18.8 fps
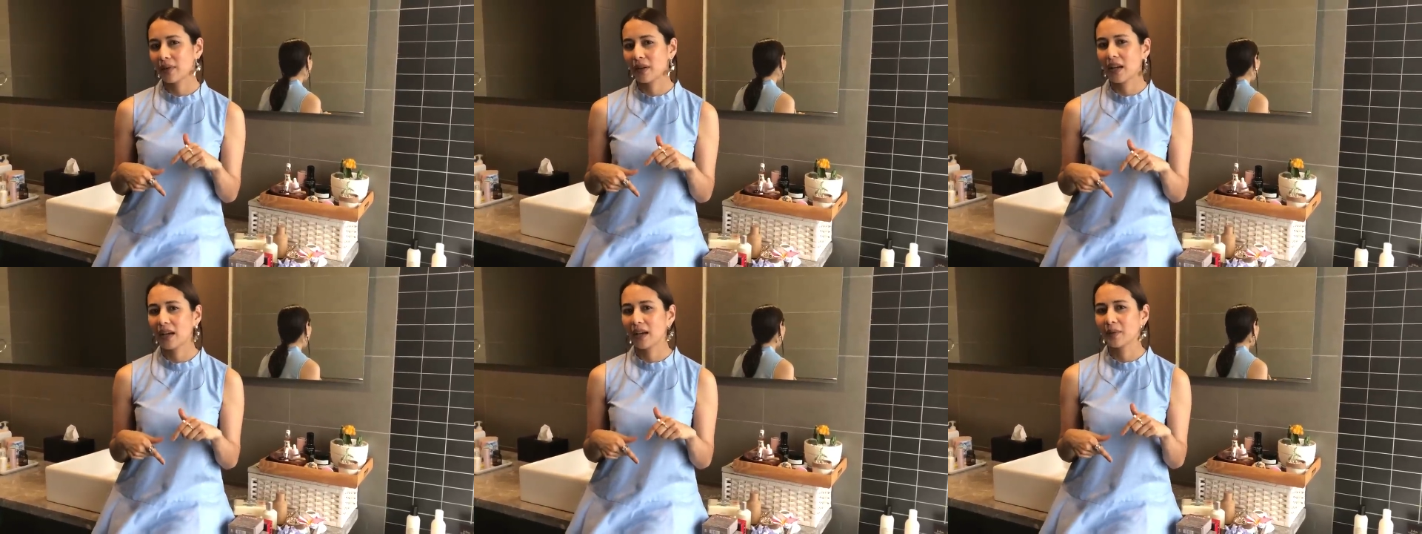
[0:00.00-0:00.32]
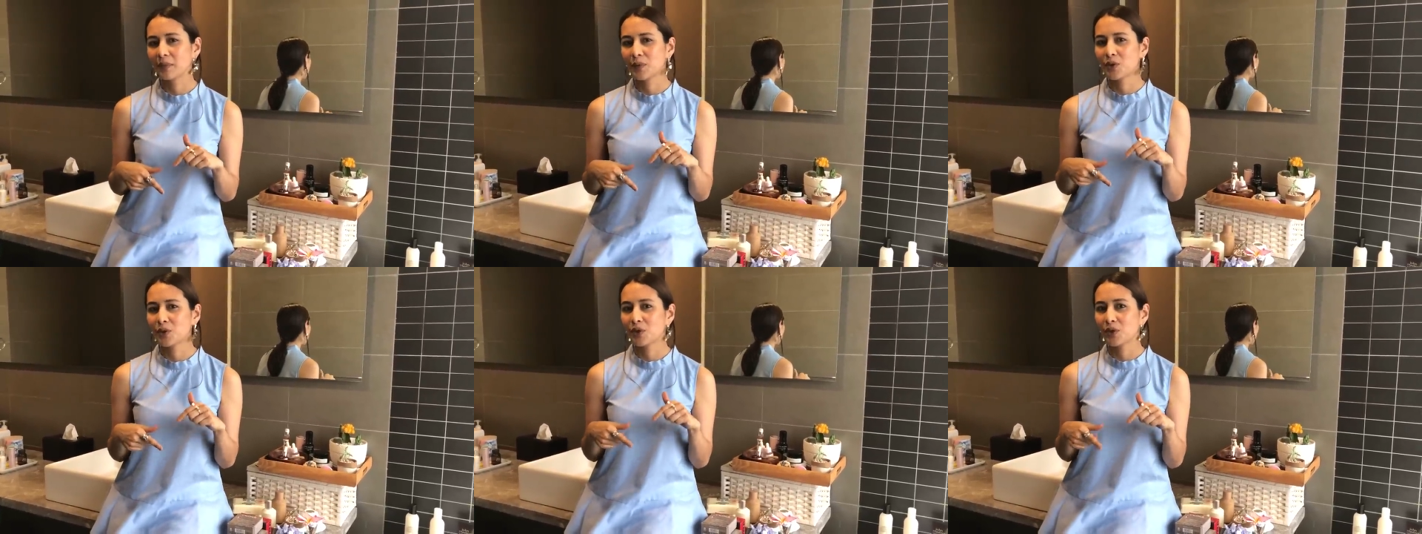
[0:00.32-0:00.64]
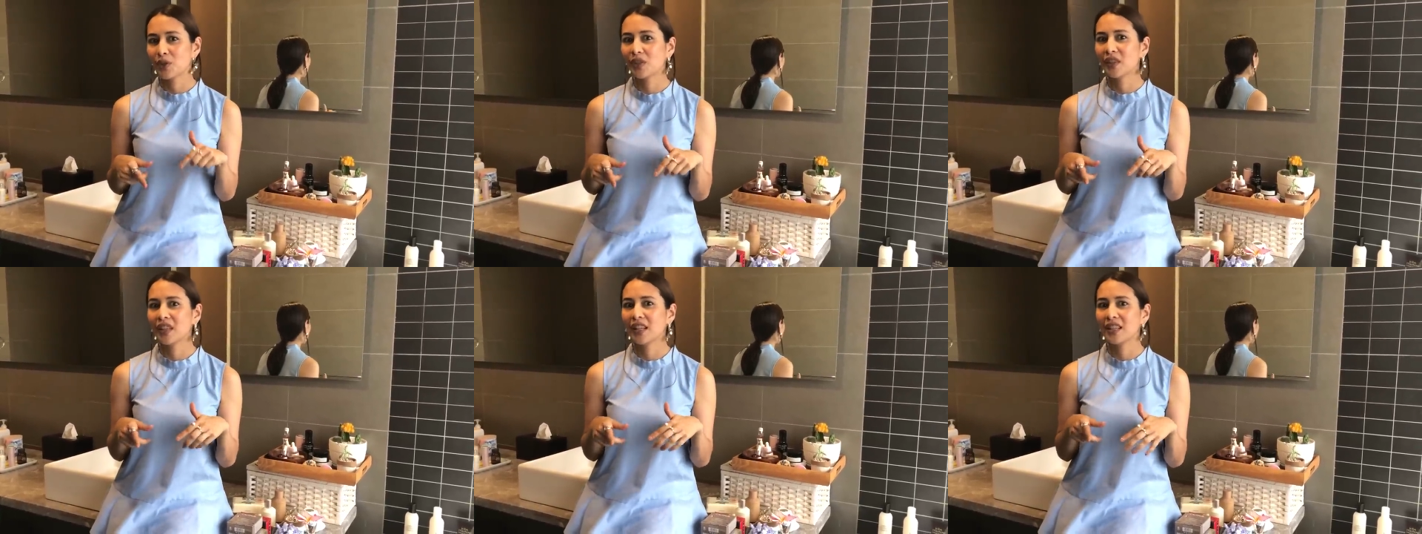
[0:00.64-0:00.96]
I'm
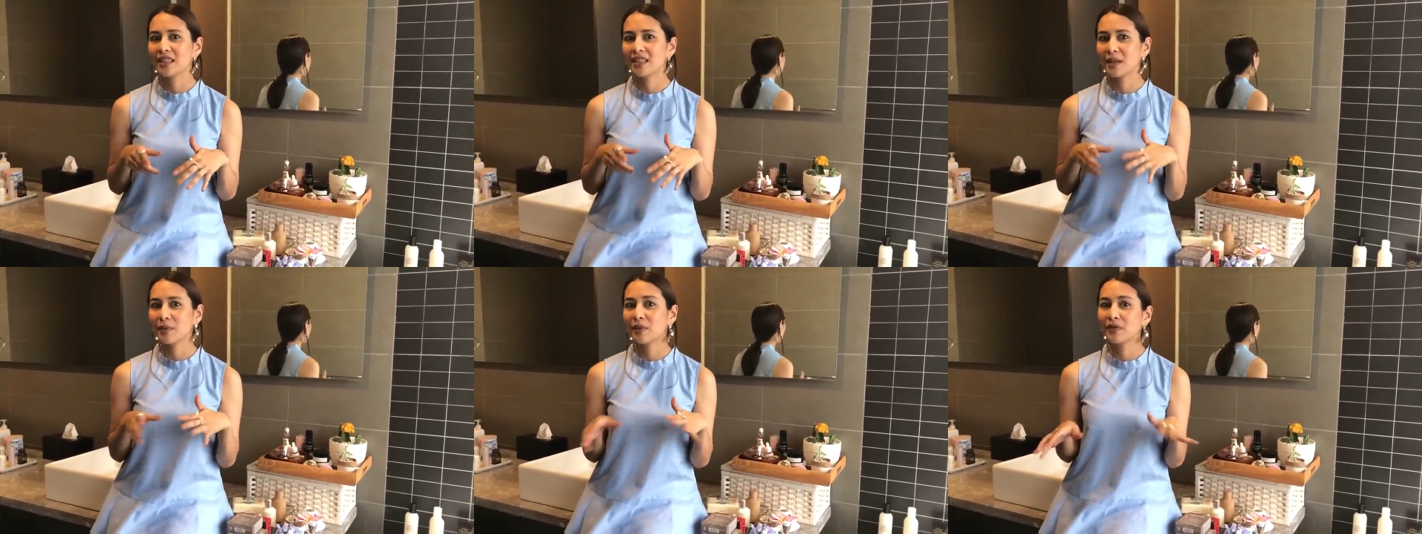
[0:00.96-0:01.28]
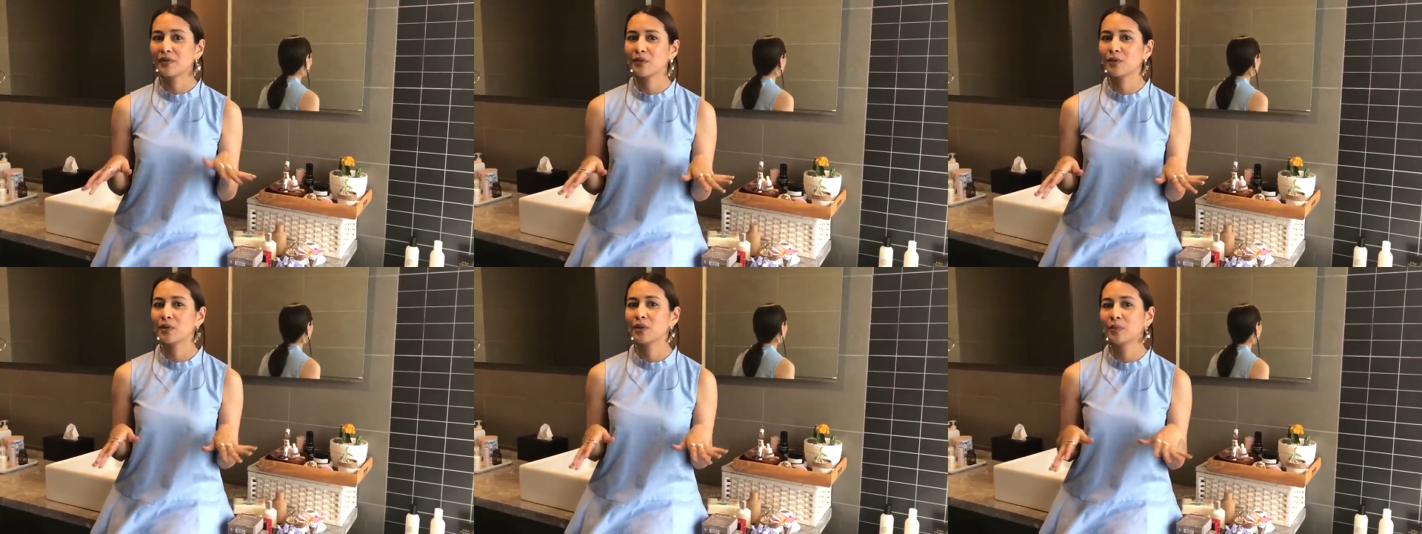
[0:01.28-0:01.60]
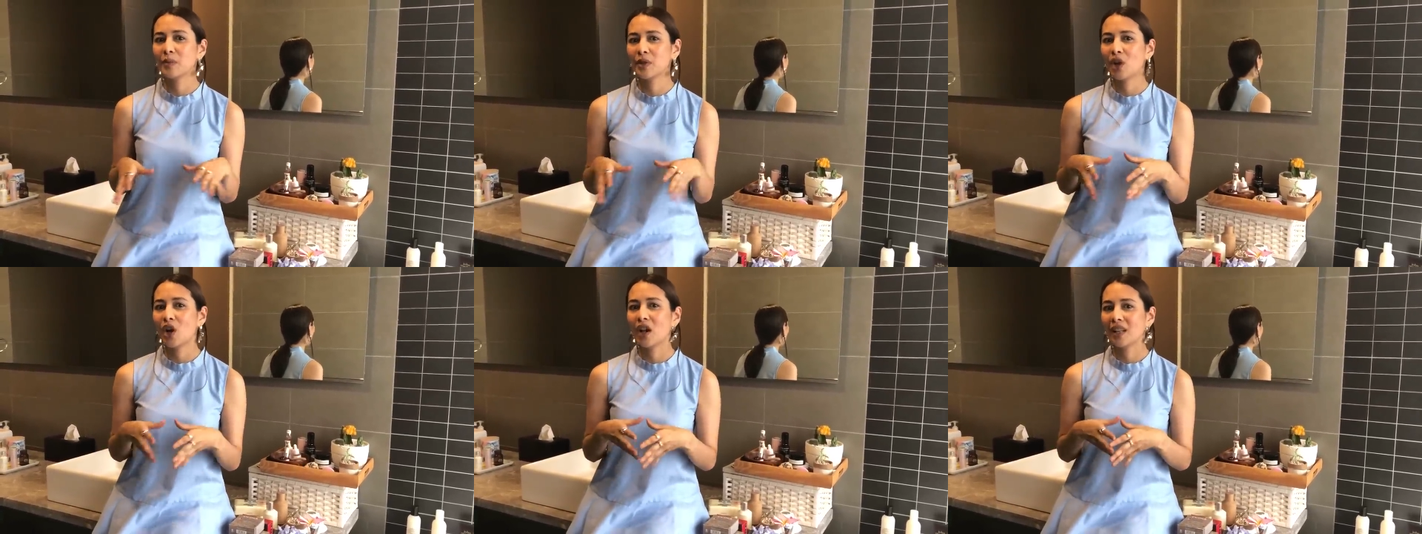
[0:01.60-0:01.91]
sure that some of you will
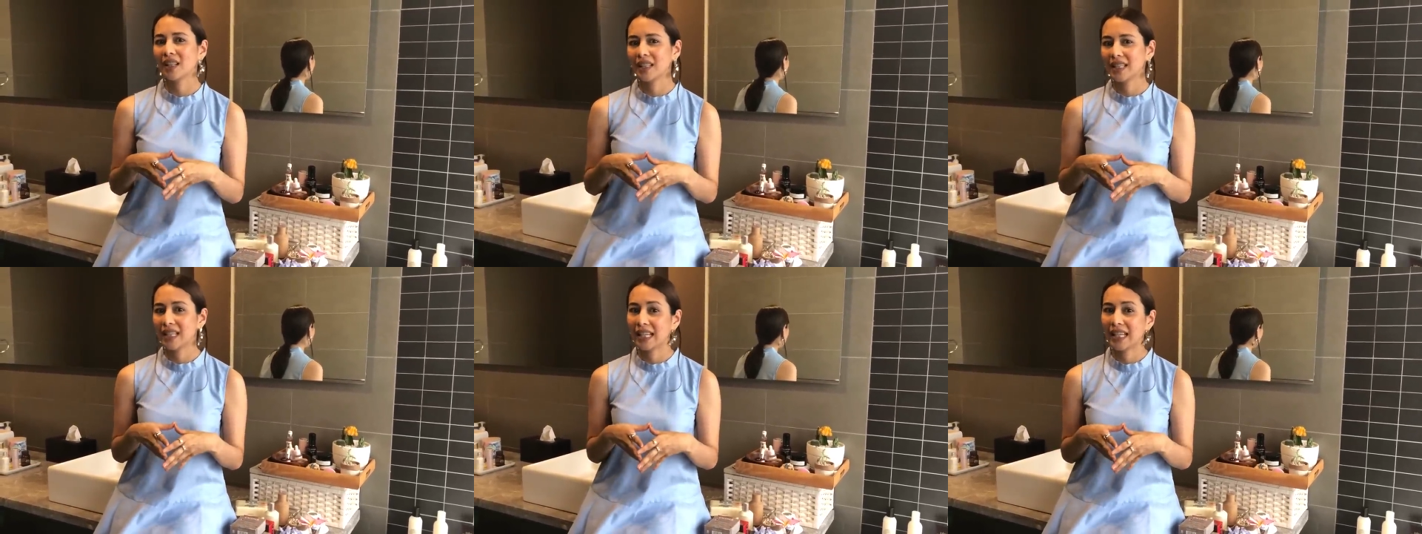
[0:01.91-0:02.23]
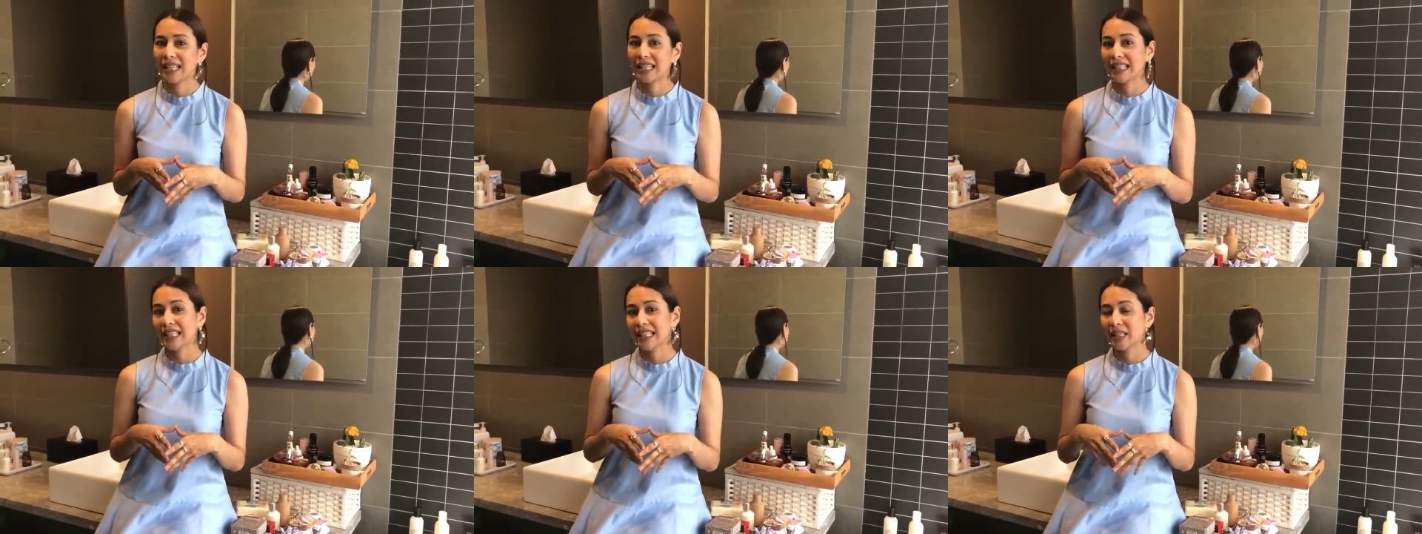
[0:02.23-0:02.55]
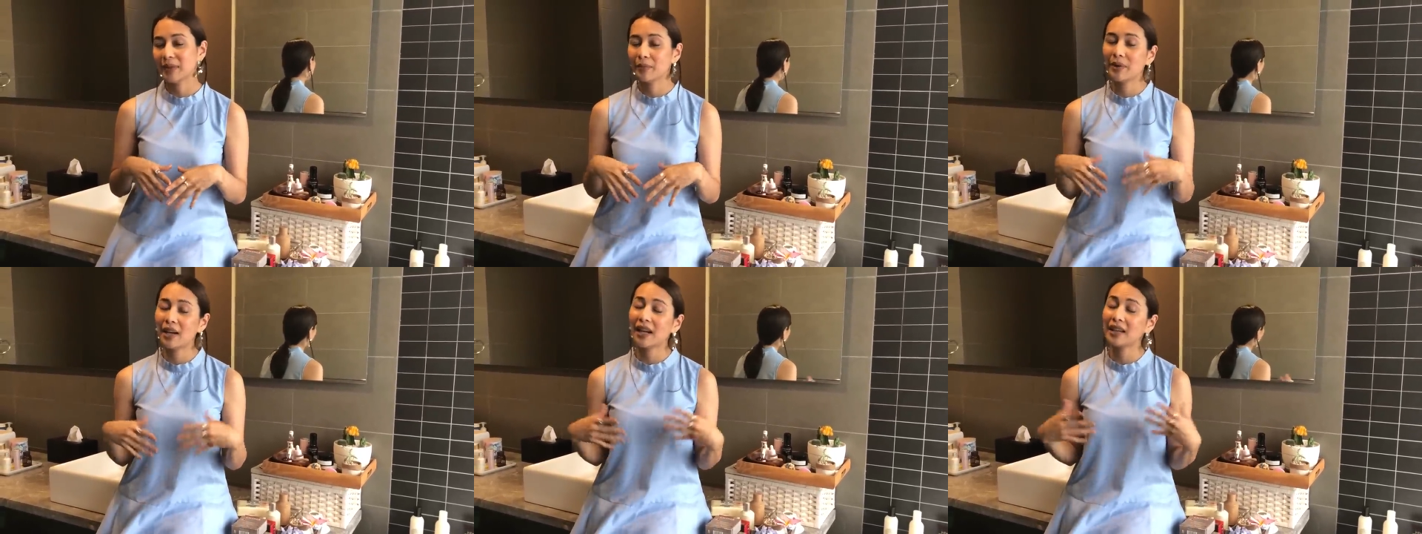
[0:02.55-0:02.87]
be holidaying
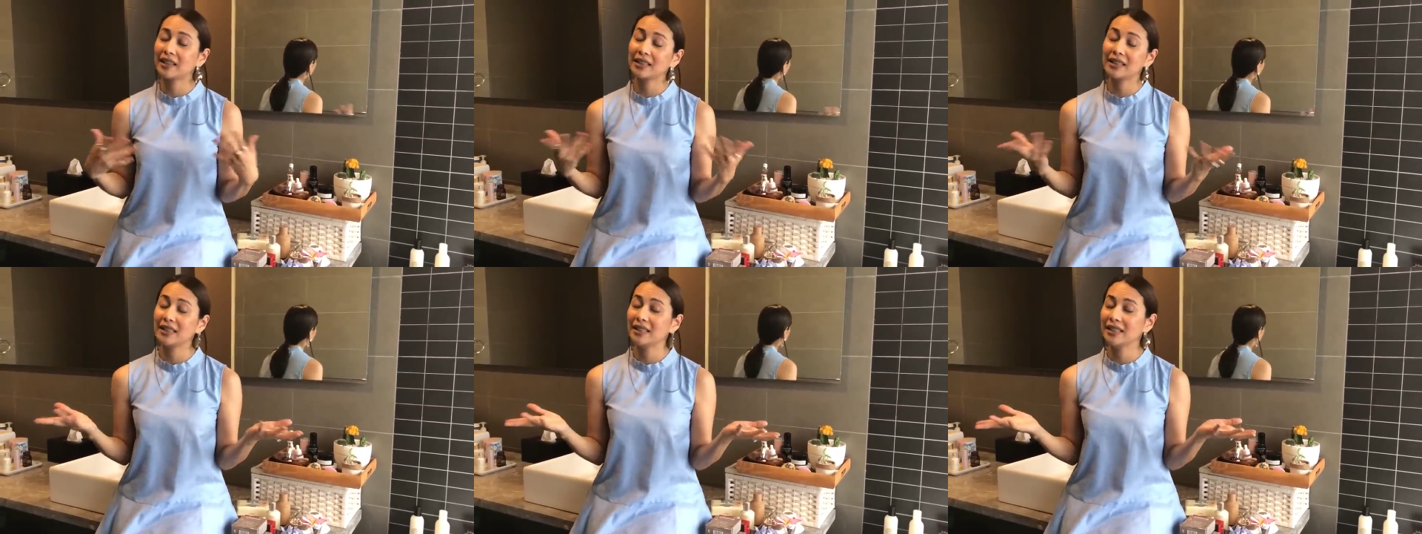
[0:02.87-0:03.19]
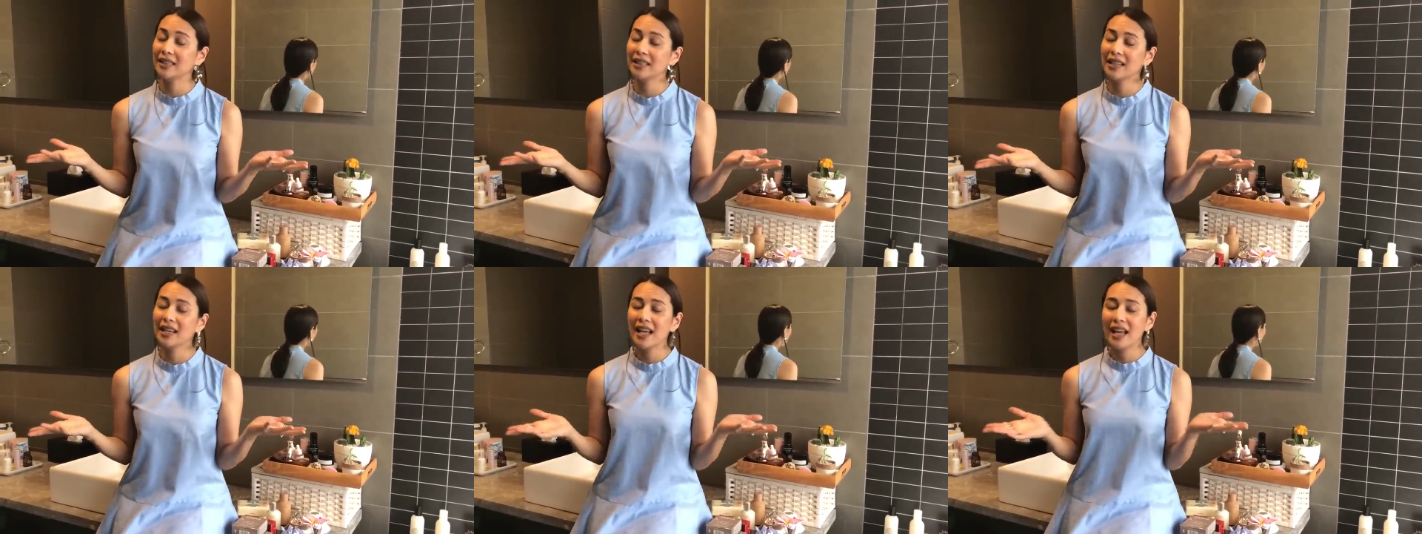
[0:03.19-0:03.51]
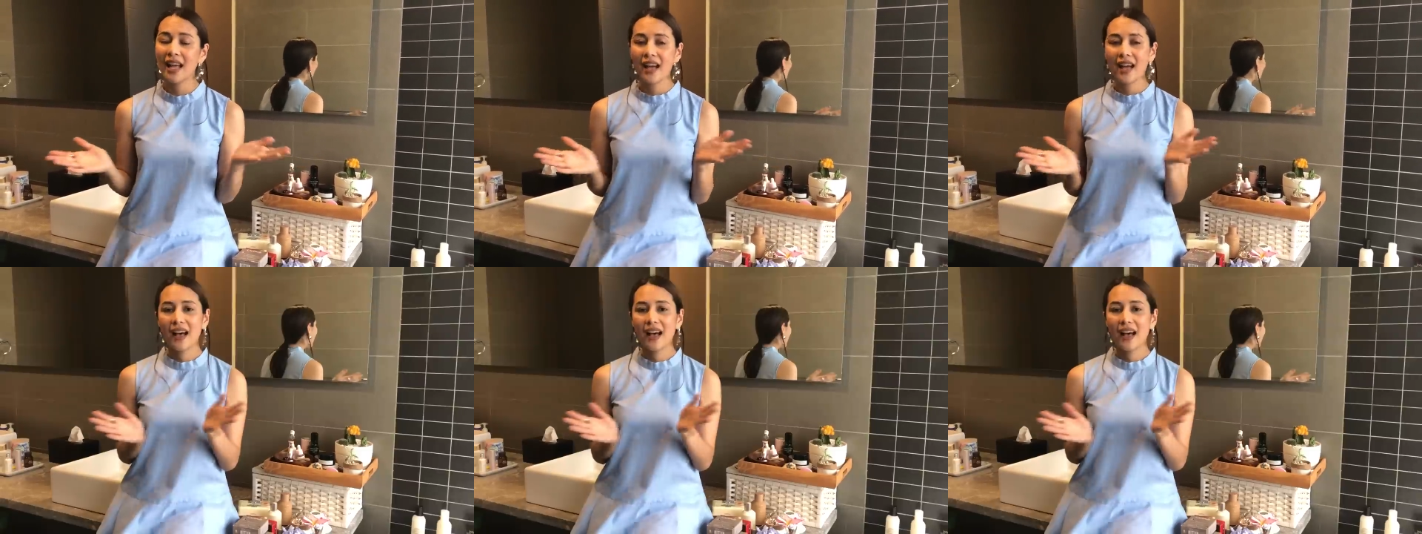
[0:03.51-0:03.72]
in Paris.